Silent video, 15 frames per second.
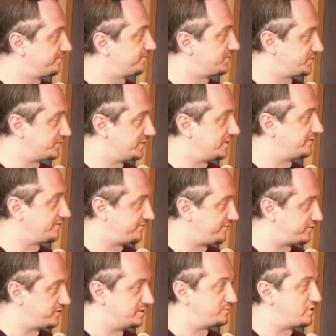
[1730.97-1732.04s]
stuff
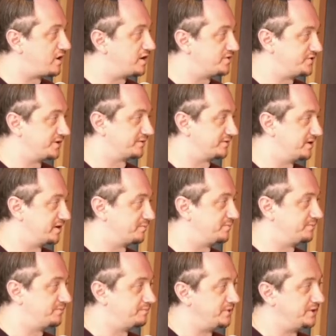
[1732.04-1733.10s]
for the project, like
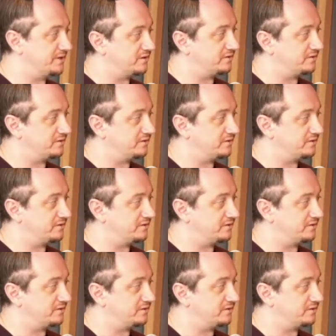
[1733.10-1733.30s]
be it